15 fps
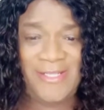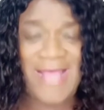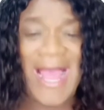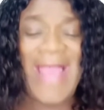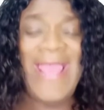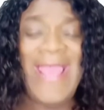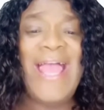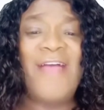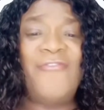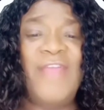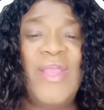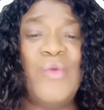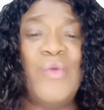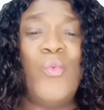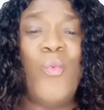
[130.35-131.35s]
I have a
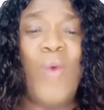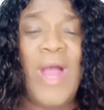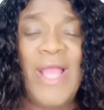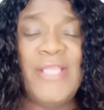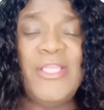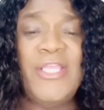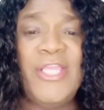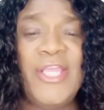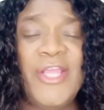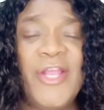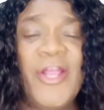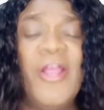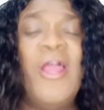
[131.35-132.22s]
1-year